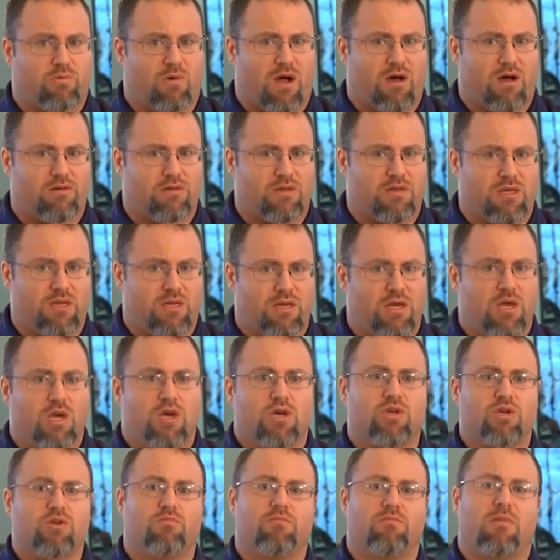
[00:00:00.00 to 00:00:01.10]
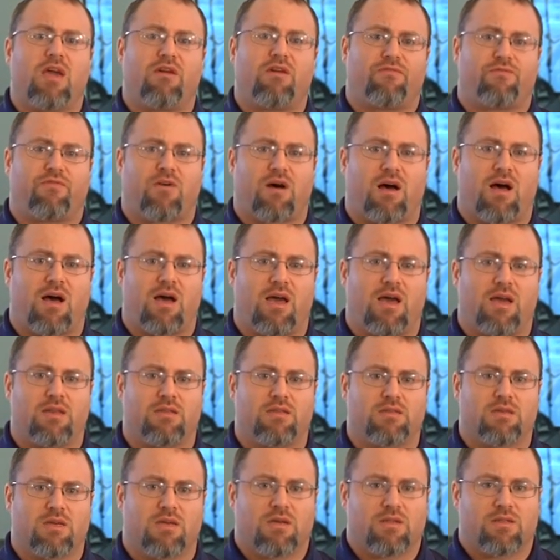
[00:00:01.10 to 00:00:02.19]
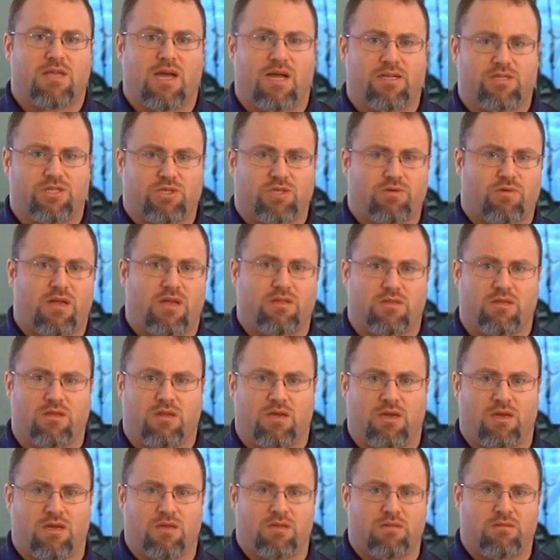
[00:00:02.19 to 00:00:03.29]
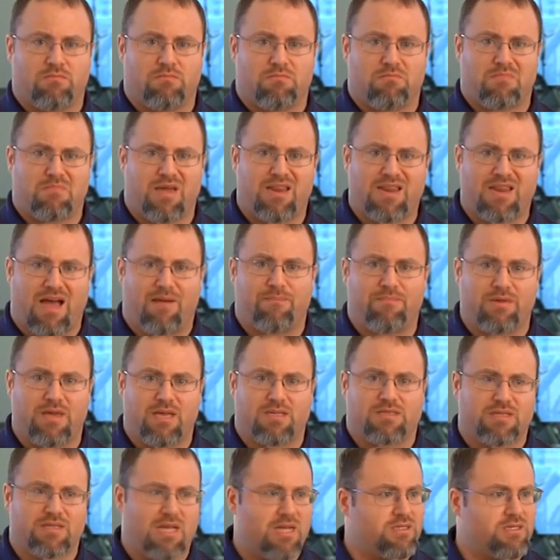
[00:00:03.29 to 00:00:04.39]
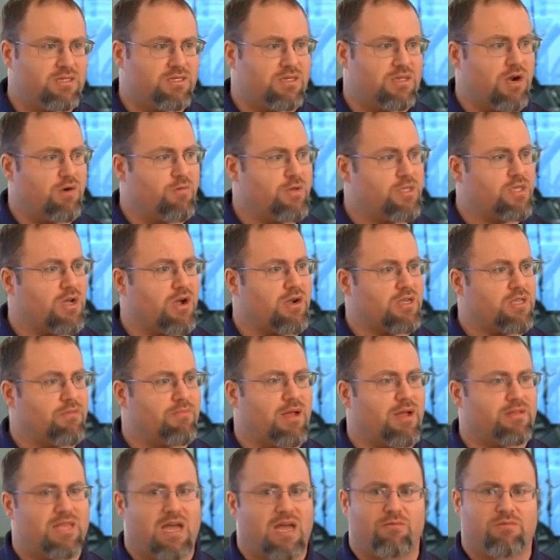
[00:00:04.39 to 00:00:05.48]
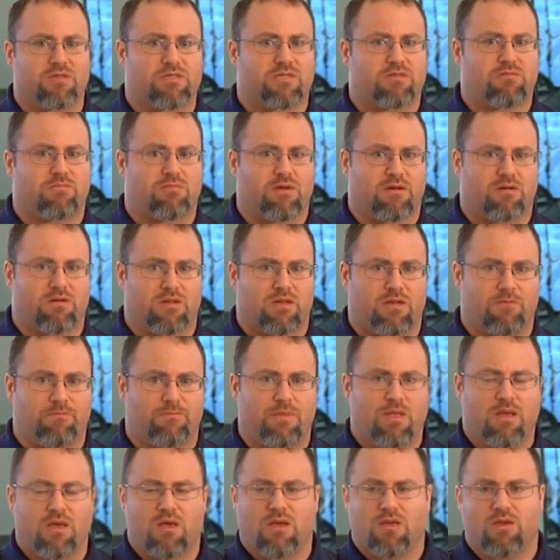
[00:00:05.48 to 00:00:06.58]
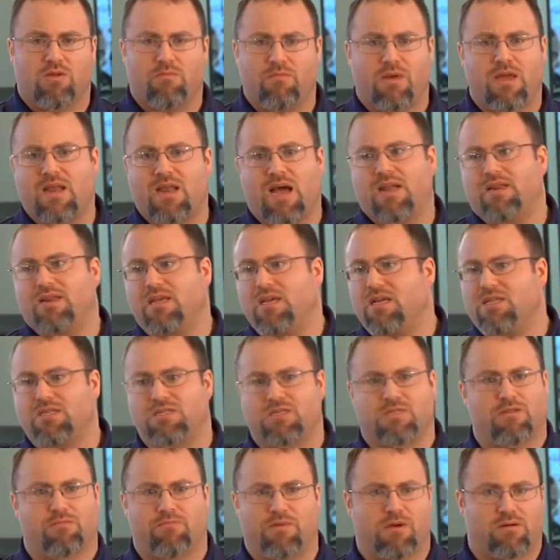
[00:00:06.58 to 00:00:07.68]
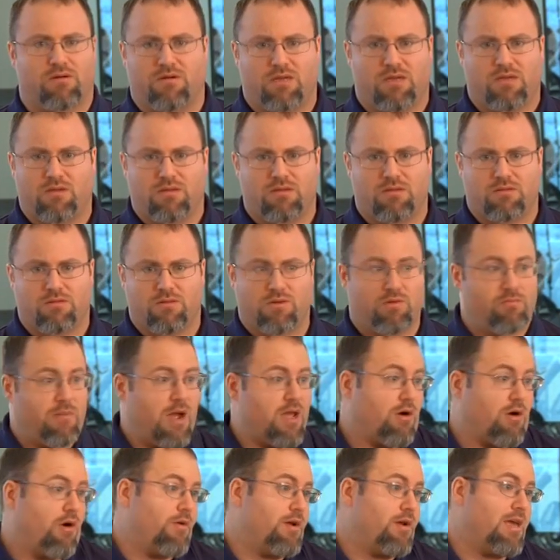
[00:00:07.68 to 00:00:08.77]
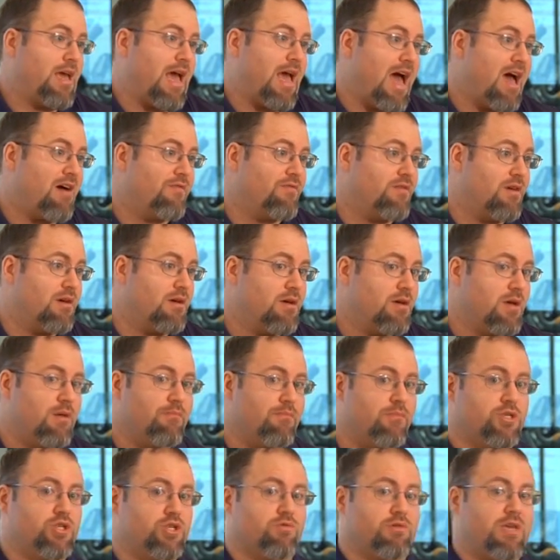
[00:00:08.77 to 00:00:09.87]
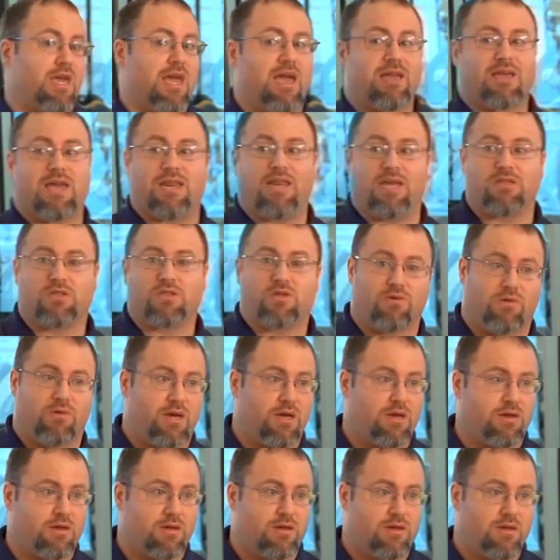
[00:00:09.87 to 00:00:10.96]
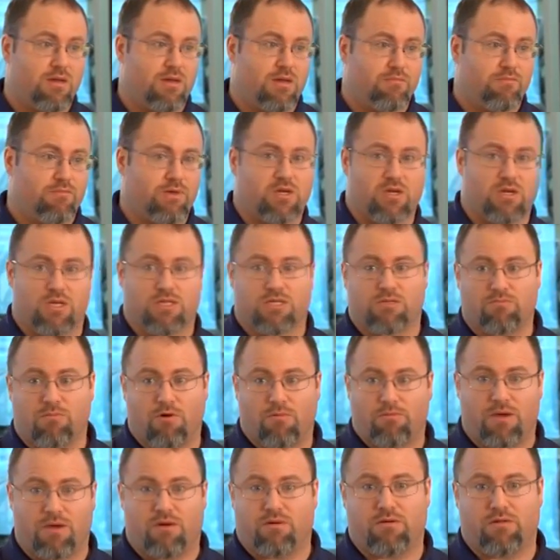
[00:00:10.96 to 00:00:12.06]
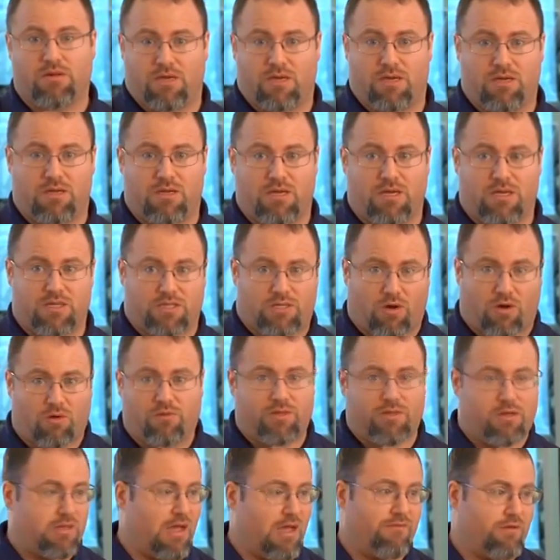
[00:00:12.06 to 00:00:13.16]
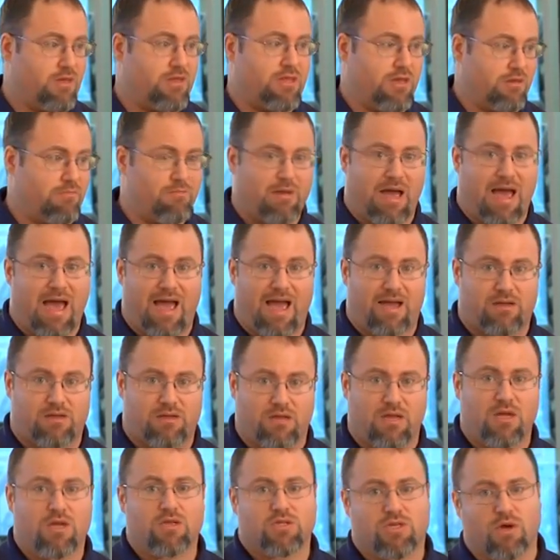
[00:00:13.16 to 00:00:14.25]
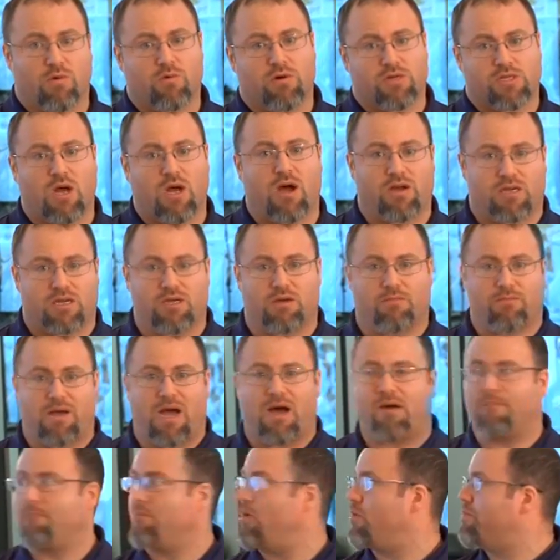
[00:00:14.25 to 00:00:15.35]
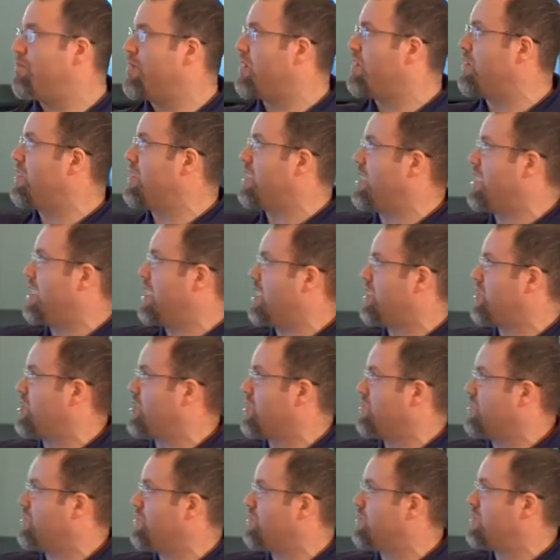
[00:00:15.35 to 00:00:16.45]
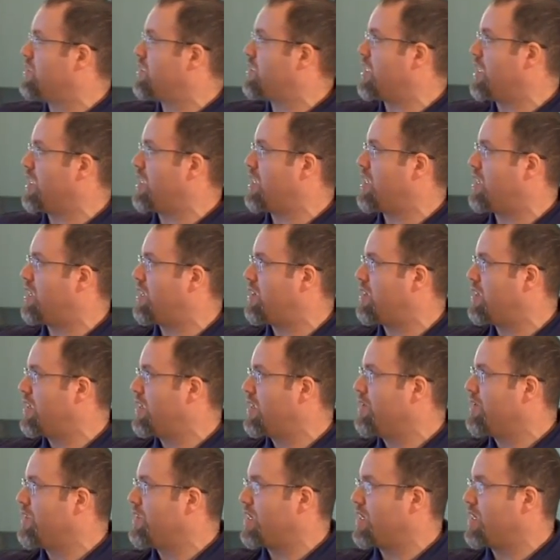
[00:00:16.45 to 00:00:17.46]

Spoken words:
quality, you may find that strengthening may not be as necessary. We talked about that with stability. You may not need stability. You might already have it, but you can't get into it because mobility is holding everything back. So we're talking about mobility issues here,